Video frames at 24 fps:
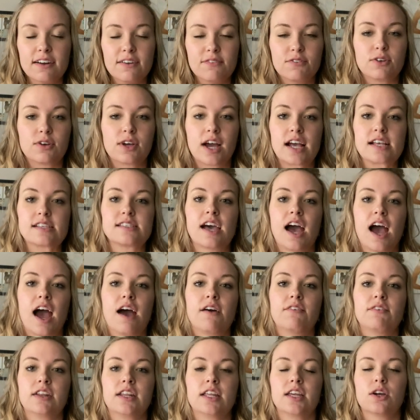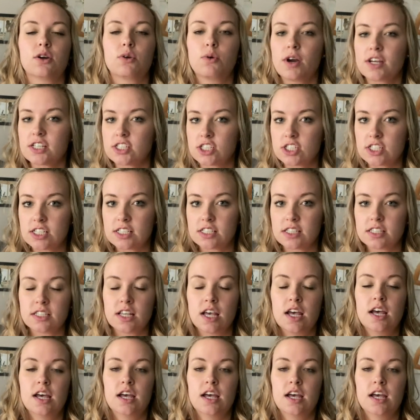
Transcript: If you guys have any questions,